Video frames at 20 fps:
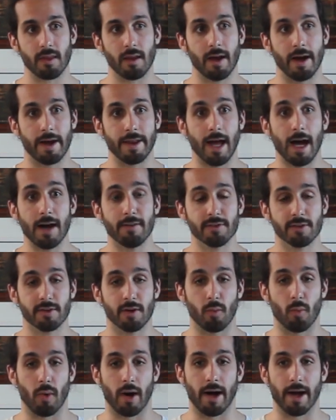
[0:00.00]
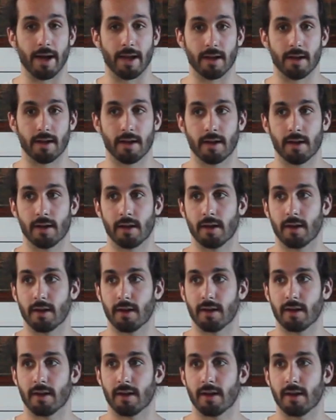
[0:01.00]
And after a while,
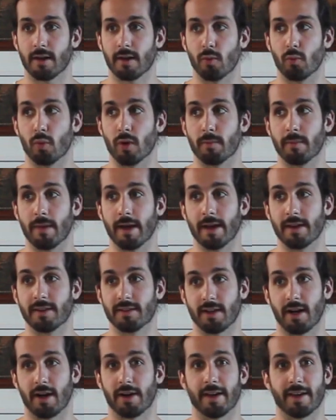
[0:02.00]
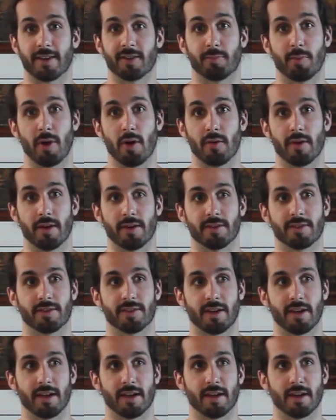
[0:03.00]
we may start
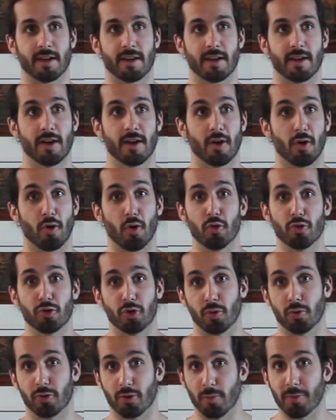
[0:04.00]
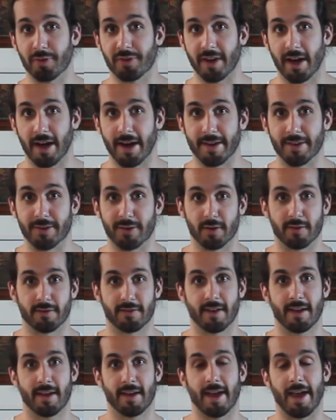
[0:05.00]
experiencing also some signs of
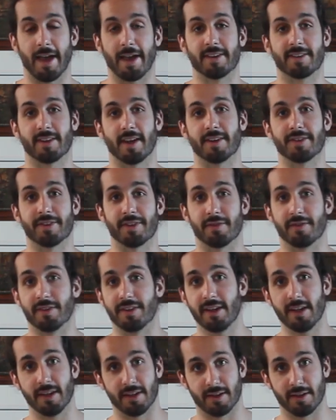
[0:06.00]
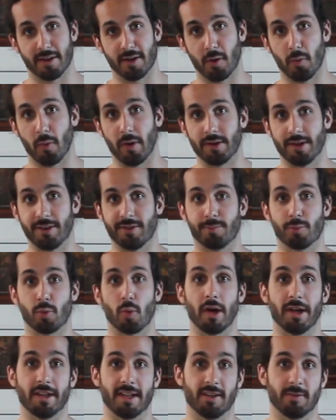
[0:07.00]
excessive yin when these
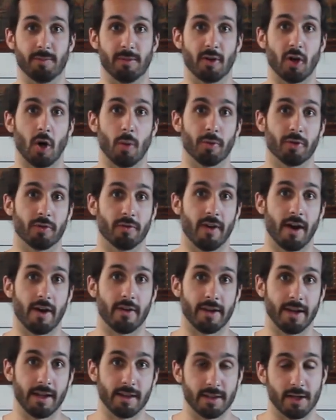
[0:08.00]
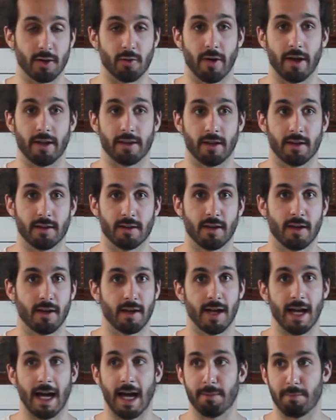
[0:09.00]
qualities becomes very integrated
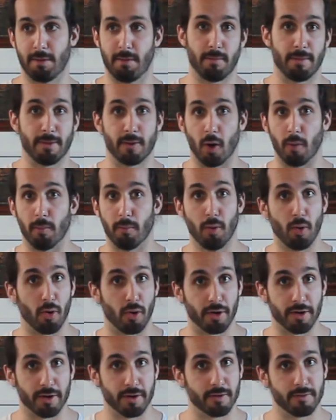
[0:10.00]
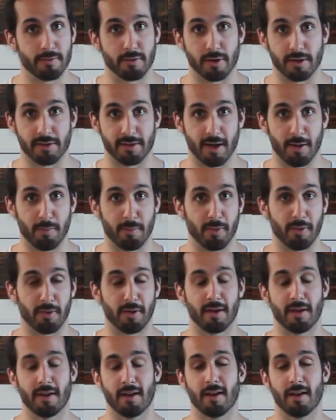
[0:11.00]
and maybe become bored, for example.